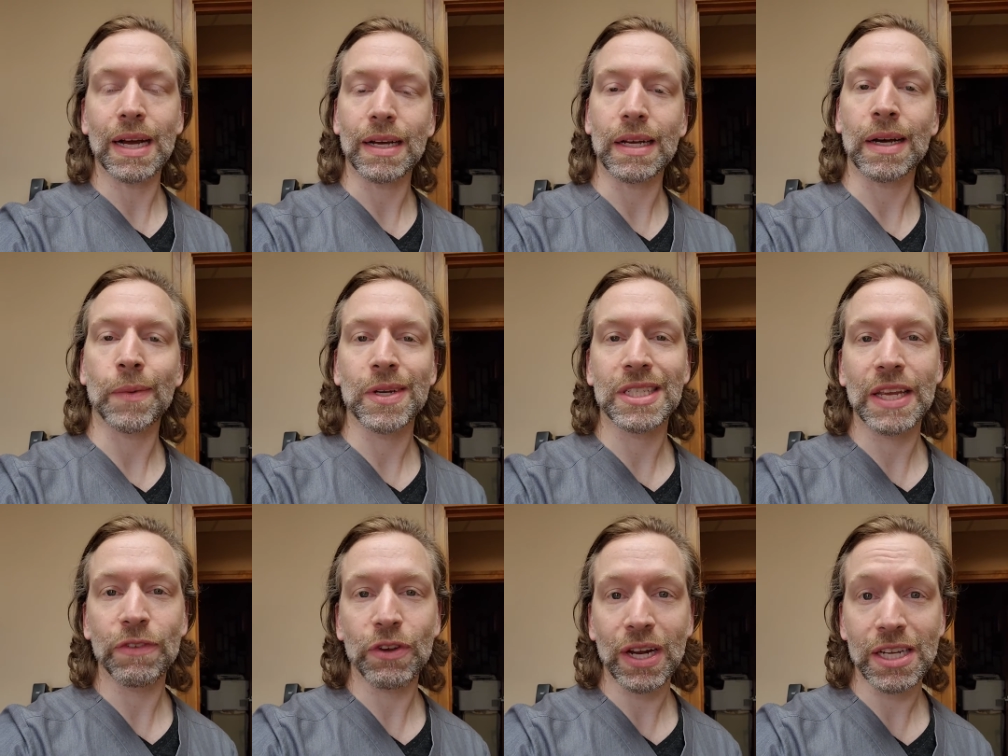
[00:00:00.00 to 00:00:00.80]
Yeah, I want
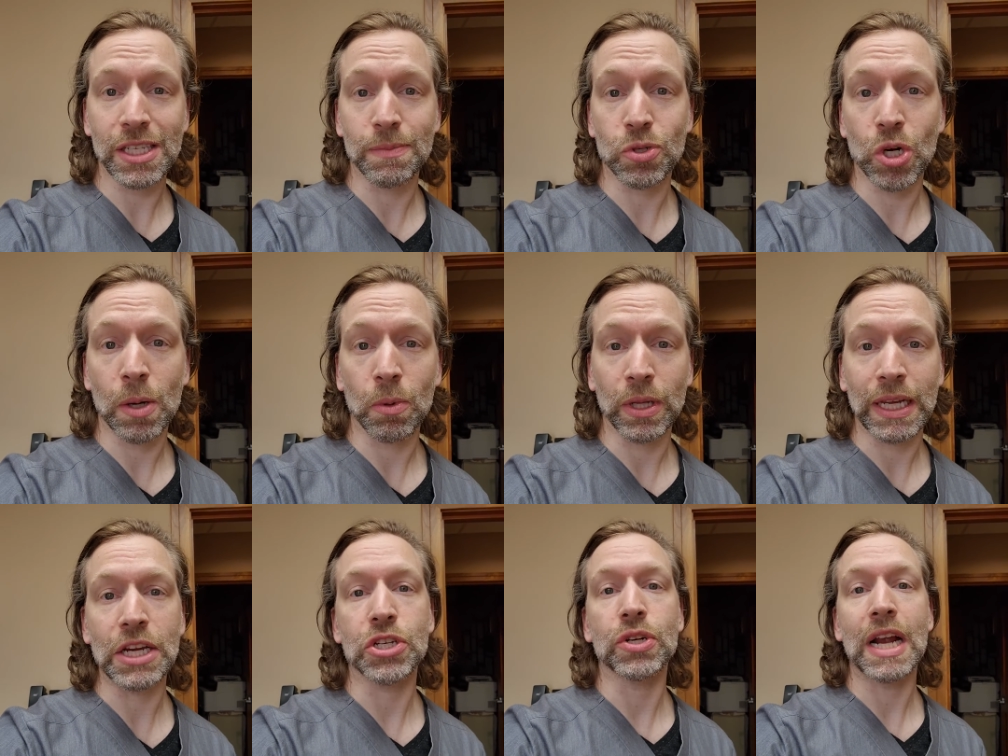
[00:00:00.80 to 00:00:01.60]
to save you guys some
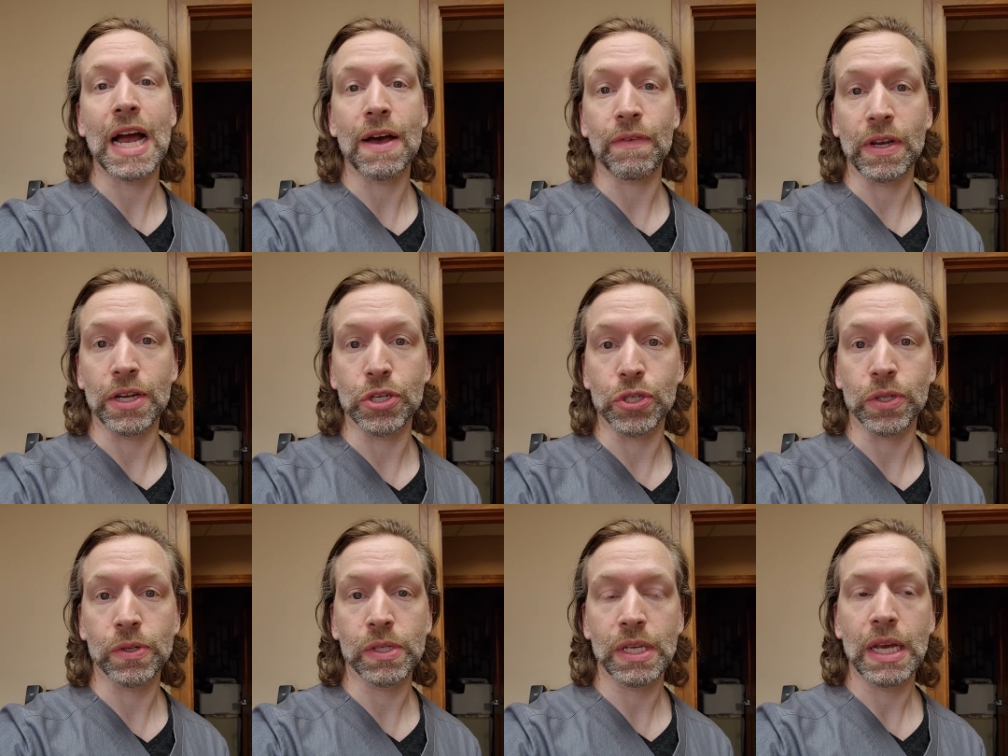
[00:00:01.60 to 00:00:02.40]
trouble in case you're having
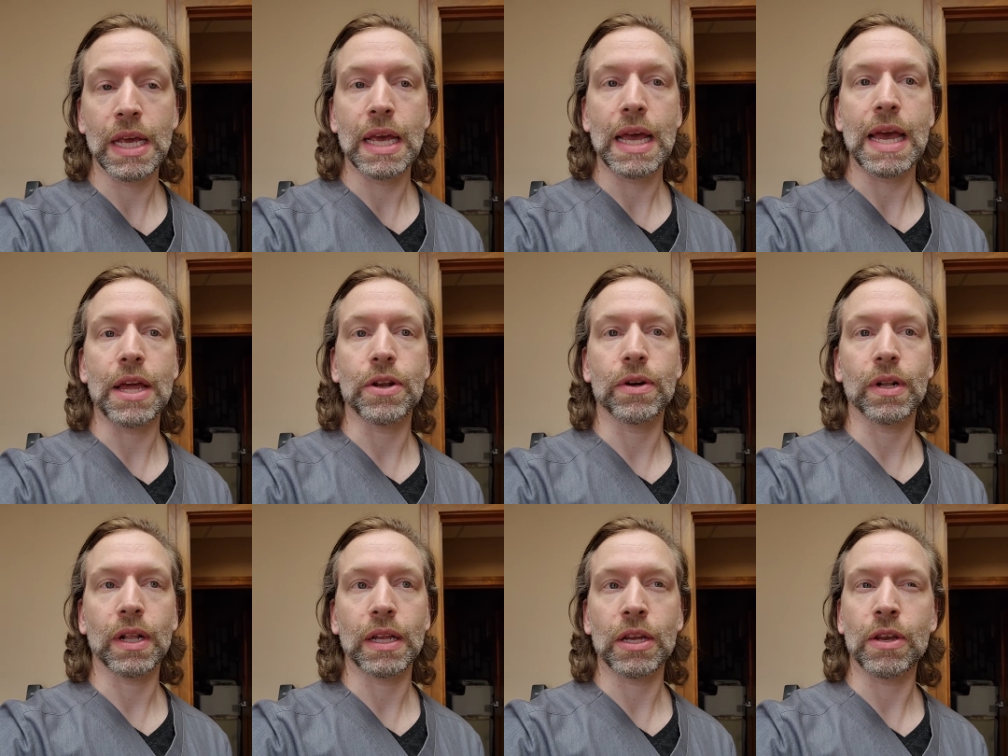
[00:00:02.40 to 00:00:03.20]
issues and
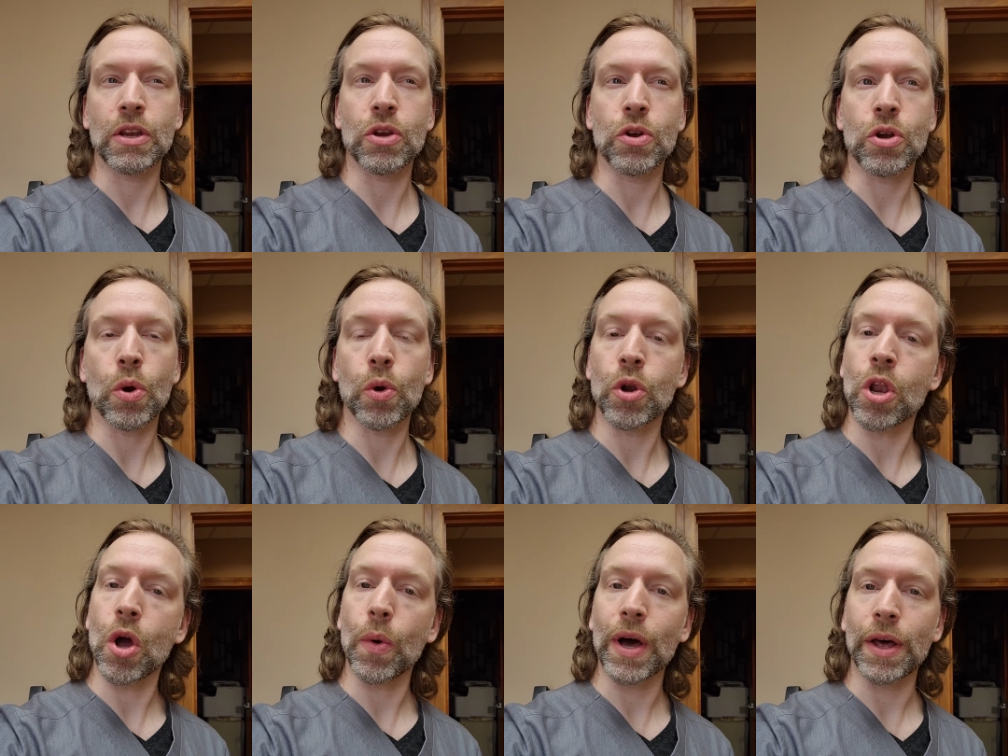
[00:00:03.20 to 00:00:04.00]
you're and you
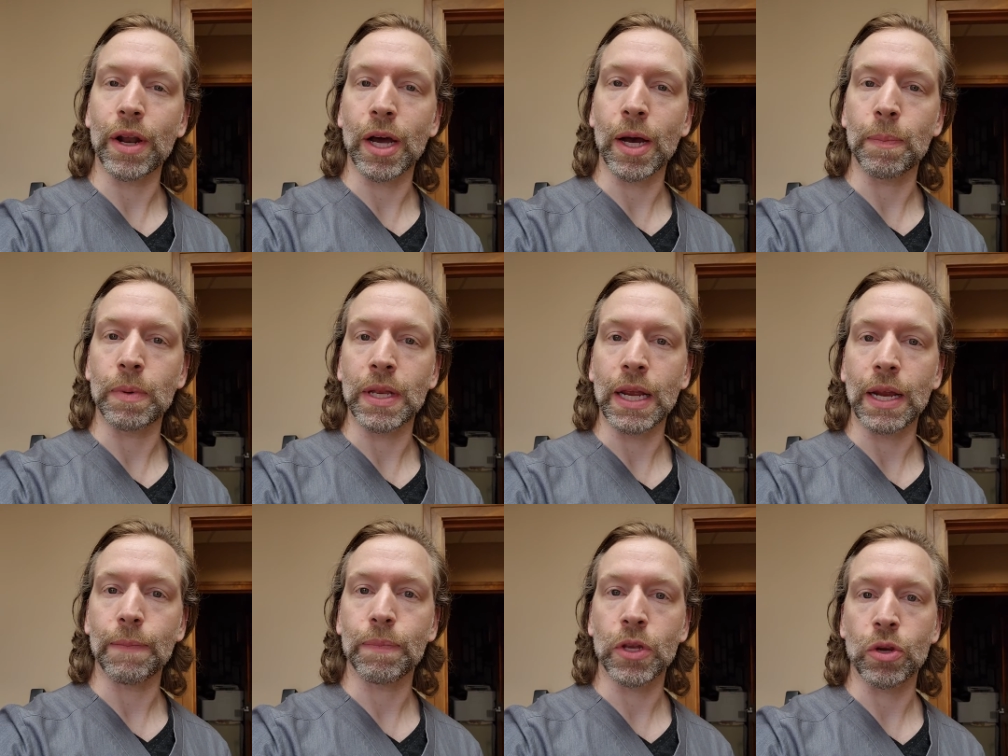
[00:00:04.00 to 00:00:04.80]
don't know how to
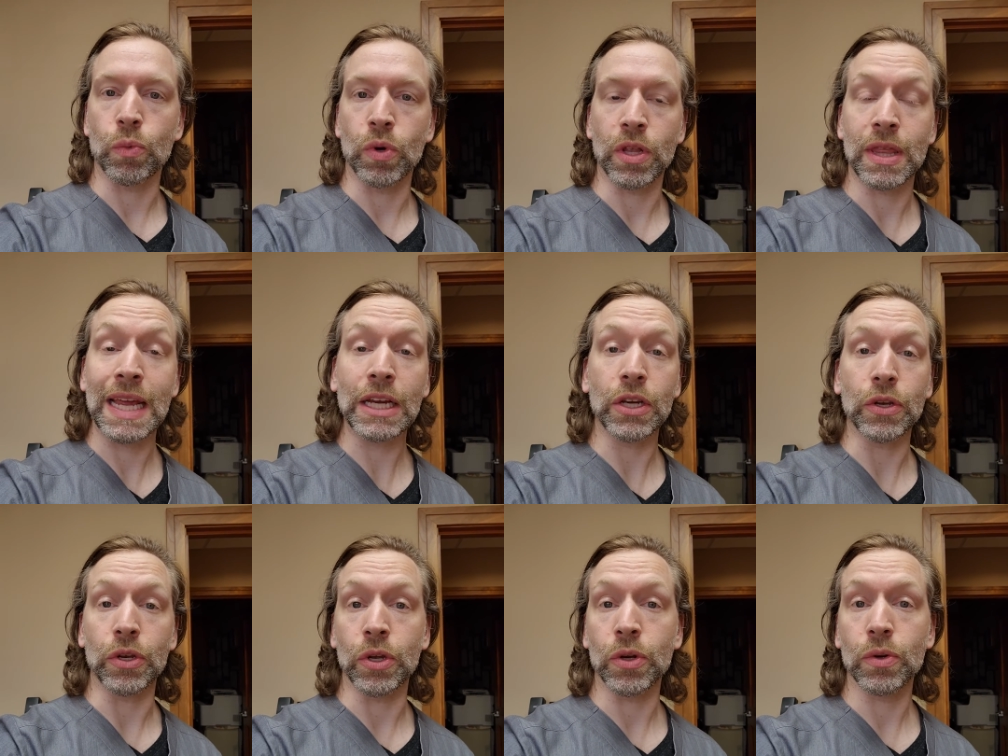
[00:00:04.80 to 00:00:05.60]
update. You
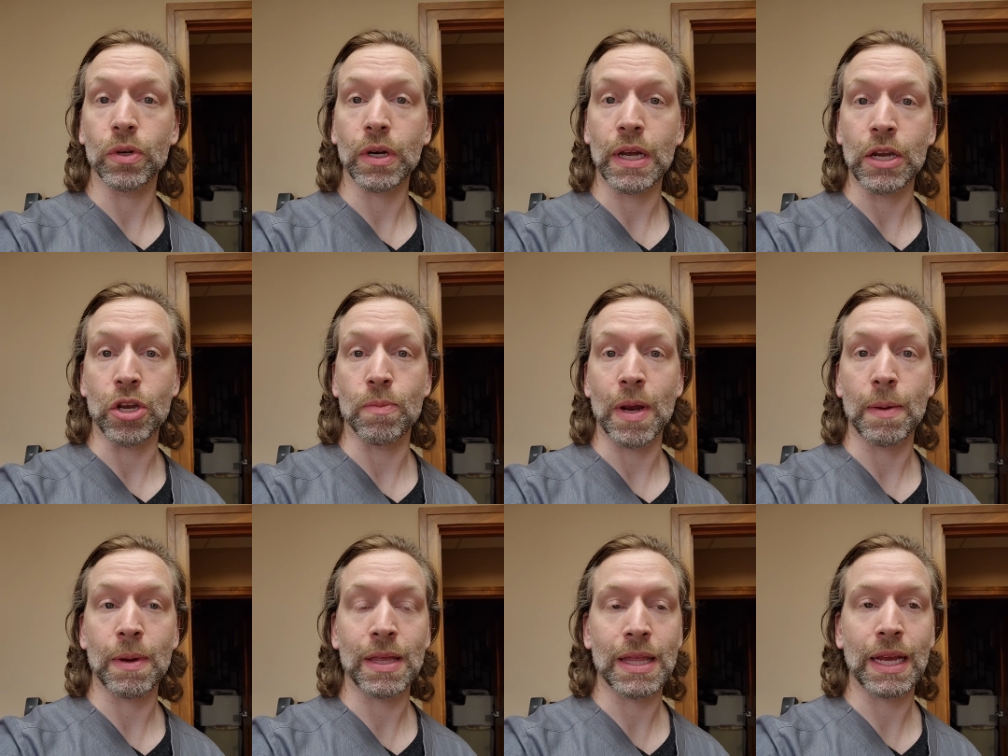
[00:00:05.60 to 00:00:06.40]
think you do, and
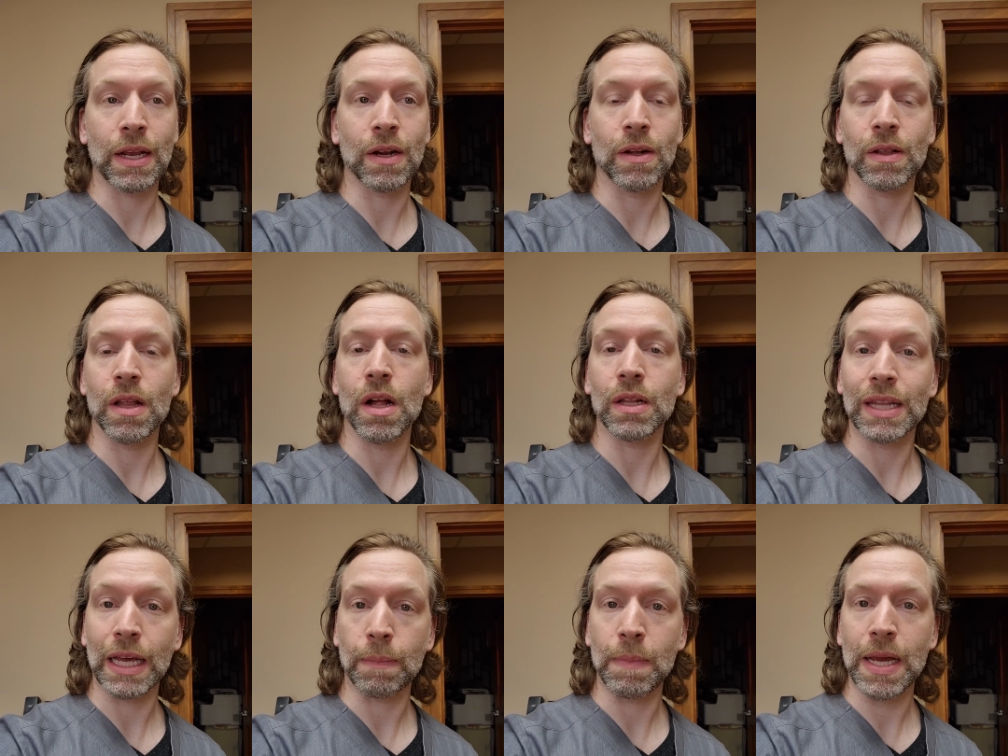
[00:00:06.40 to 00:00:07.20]
you might be thinking all
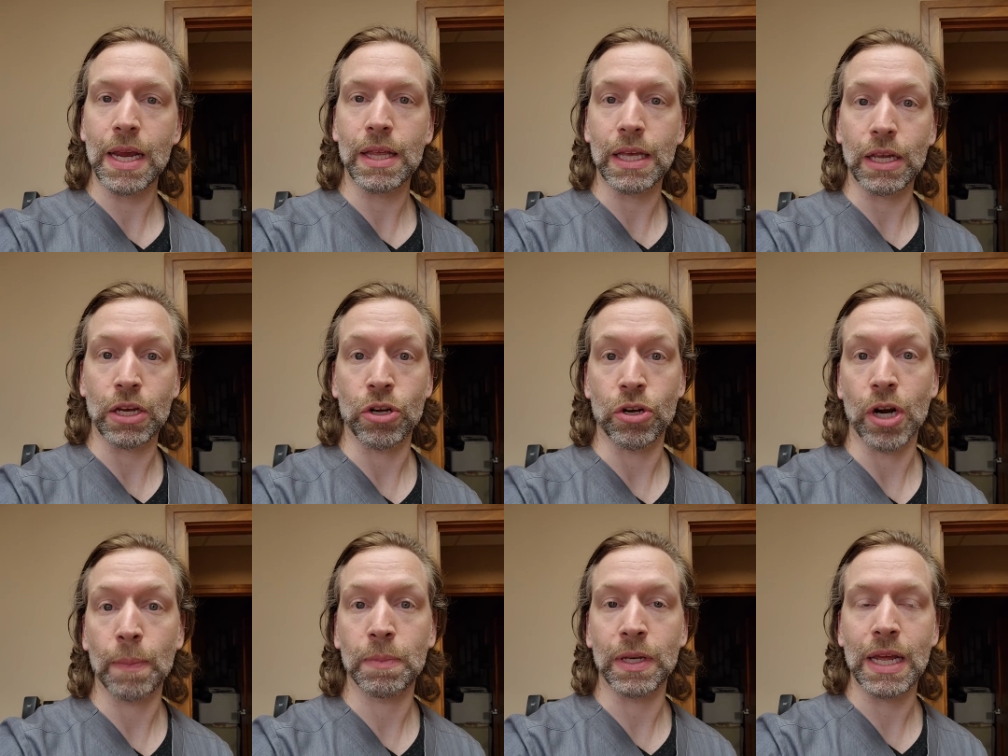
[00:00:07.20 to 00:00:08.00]
along, like me, that
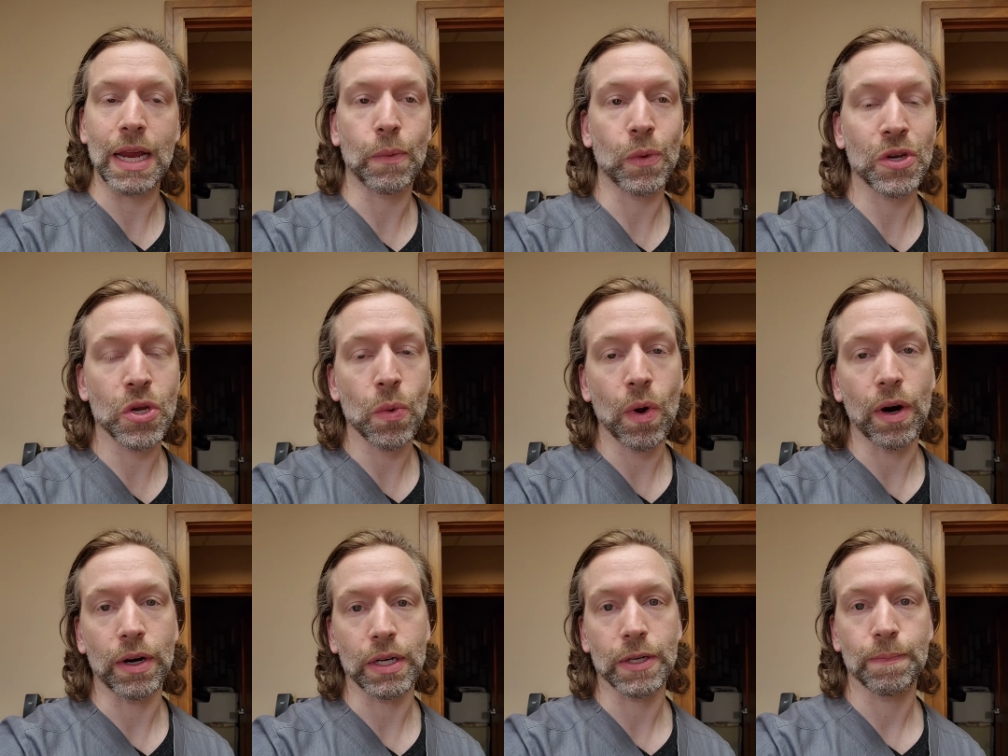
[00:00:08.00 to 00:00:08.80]
you're up to date when
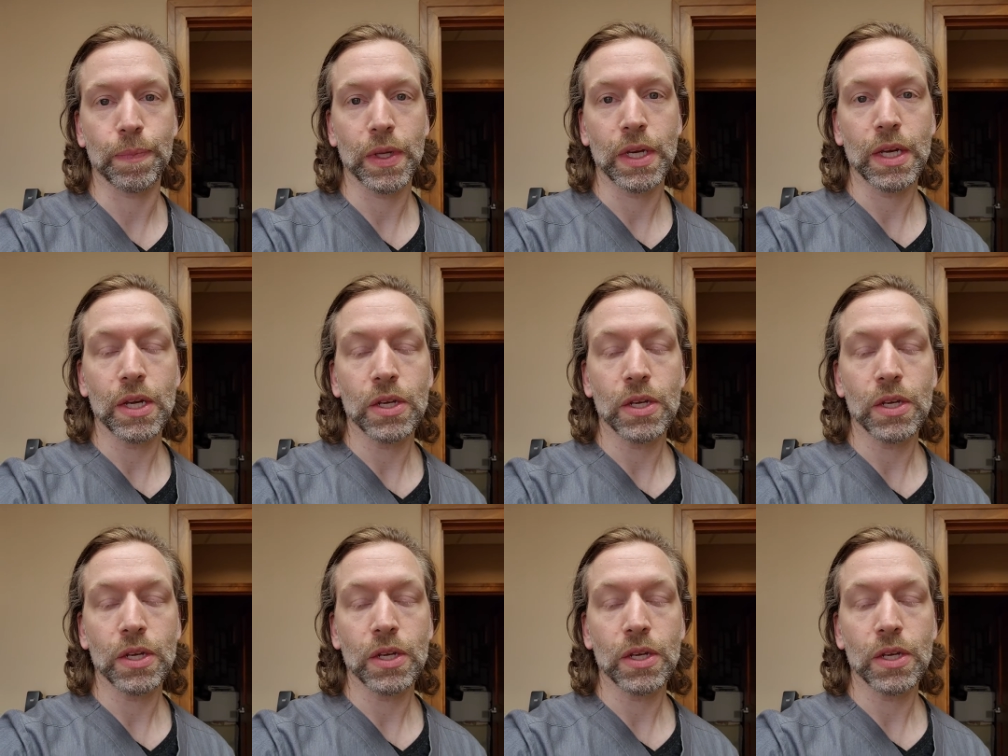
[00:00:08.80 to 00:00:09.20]
you aren't.